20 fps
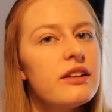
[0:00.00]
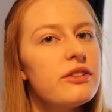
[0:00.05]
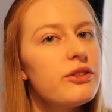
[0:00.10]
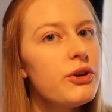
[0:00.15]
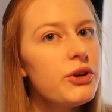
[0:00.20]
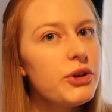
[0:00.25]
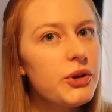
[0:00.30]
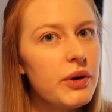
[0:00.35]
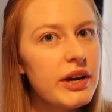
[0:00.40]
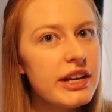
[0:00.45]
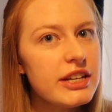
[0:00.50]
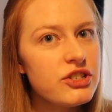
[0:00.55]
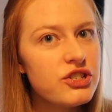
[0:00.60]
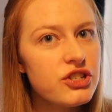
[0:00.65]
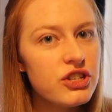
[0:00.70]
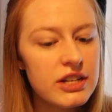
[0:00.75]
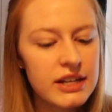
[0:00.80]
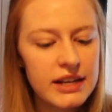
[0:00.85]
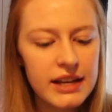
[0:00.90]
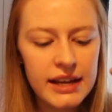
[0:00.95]
Third
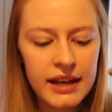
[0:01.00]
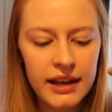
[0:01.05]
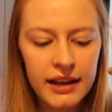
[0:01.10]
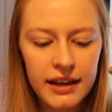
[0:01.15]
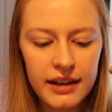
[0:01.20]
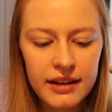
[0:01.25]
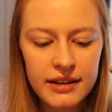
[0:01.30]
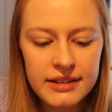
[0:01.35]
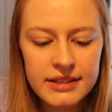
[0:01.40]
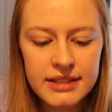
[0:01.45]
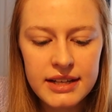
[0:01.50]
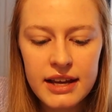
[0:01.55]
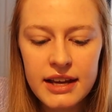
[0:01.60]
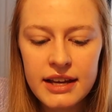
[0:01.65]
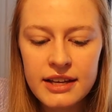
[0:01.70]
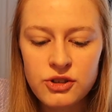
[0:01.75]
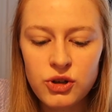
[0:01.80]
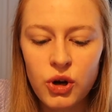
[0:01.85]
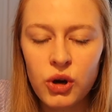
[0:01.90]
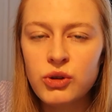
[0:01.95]
question is
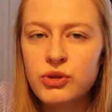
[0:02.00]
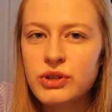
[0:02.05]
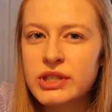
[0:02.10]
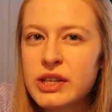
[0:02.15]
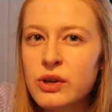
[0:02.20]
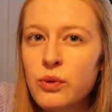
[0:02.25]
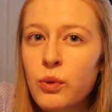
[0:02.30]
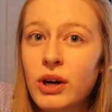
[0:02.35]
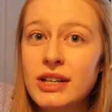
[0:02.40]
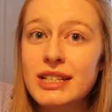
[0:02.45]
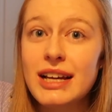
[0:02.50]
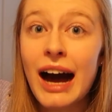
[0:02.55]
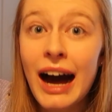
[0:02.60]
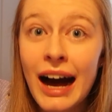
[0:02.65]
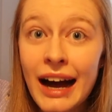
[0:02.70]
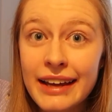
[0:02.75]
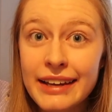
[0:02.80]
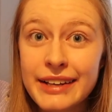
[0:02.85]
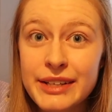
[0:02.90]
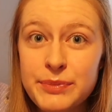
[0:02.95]
OT what
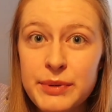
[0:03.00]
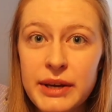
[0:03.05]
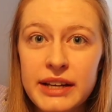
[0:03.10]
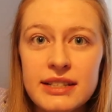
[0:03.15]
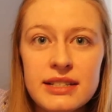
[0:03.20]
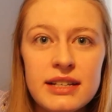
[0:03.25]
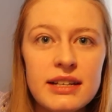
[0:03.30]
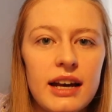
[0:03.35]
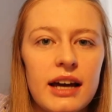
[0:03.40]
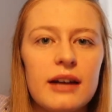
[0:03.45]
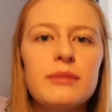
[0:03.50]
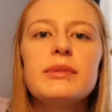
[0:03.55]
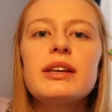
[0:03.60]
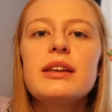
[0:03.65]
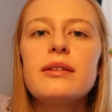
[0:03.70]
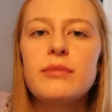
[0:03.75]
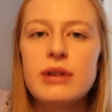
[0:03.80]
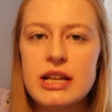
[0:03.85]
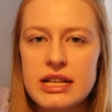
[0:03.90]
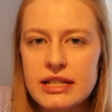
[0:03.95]
I expected, like
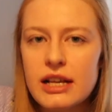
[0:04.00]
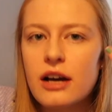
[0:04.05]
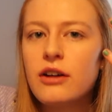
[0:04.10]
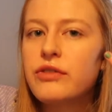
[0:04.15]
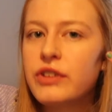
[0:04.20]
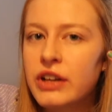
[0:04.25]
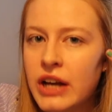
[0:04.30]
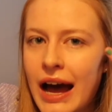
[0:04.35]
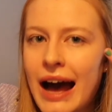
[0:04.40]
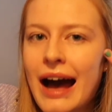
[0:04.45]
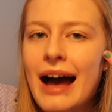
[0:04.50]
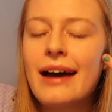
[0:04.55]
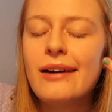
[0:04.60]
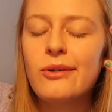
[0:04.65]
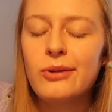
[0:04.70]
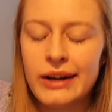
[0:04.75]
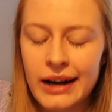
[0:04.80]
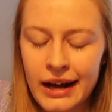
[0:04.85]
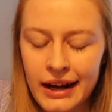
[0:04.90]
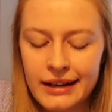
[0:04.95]
me, myself, and I,
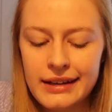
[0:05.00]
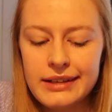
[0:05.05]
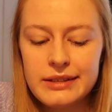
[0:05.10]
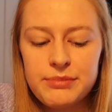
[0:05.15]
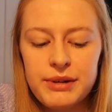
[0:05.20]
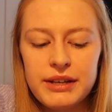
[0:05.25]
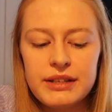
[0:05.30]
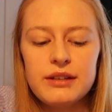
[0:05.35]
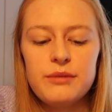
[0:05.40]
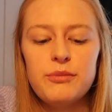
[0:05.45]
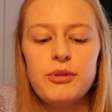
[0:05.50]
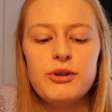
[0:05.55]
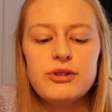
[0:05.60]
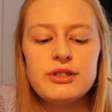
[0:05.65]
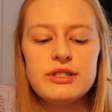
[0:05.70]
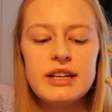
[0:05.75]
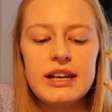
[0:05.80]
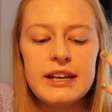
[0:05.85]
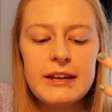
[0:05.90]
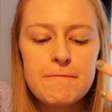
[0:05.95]
what I expected
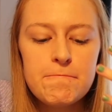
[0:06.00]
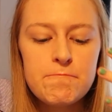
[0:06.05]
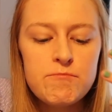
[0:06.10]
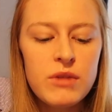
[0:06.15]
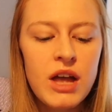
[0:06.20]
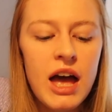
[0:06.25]
personally?